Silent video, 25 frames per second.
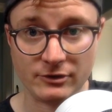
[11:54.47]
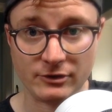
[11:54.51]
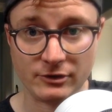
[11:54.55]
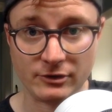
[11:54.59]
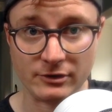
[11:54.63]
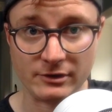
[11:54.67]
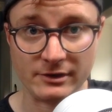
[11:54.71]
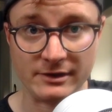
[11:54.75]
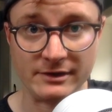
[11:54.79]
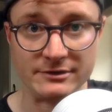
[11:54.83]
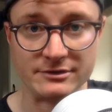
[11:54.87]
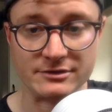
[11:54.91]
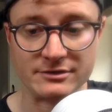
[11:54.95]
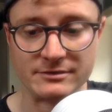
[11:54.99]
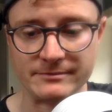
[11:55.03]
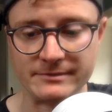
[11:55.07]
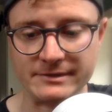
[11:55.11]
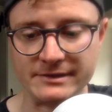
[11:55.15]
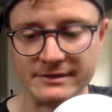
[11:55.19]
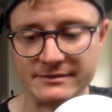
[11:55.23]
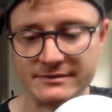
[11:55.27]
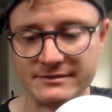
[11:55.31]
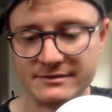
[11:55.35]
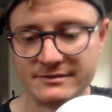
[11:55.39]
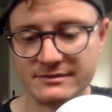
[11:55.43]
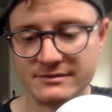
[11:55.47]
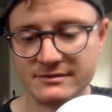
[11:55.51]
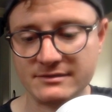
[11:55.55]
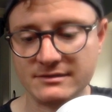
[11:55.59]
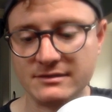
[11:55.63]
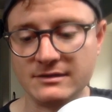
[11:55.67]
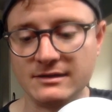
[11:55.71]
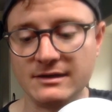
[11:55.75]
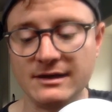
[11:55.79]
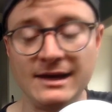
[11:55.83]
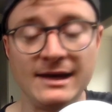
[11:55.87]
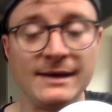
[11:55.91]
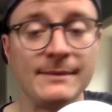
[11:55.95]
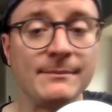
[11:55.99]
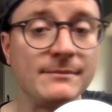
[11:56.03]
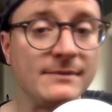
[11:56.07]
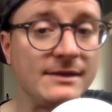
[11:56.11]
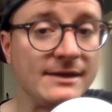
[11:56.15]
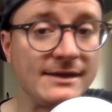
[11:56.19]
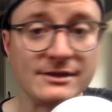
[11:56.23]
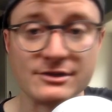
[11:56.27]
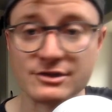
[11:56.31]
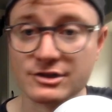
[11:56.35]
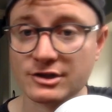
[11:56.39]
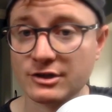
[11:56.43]
her instruments,
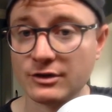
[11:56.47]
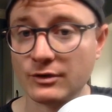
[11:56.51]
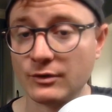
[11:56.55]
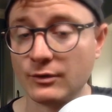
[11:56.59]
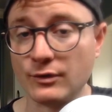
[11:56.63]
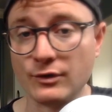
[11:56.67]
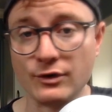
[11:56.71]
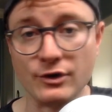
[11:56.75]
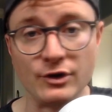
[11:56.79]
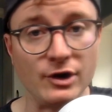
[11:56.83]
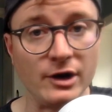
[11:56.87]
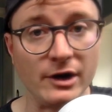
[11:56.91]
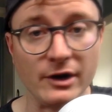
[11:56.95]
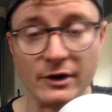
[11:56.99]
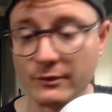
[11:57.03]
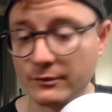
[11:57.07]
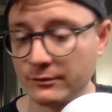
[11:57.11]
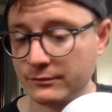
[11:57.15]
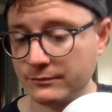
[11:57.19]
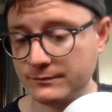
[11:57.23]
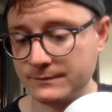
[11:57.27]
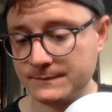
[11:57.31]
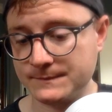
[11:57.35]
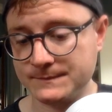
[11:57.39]
amnesia or no.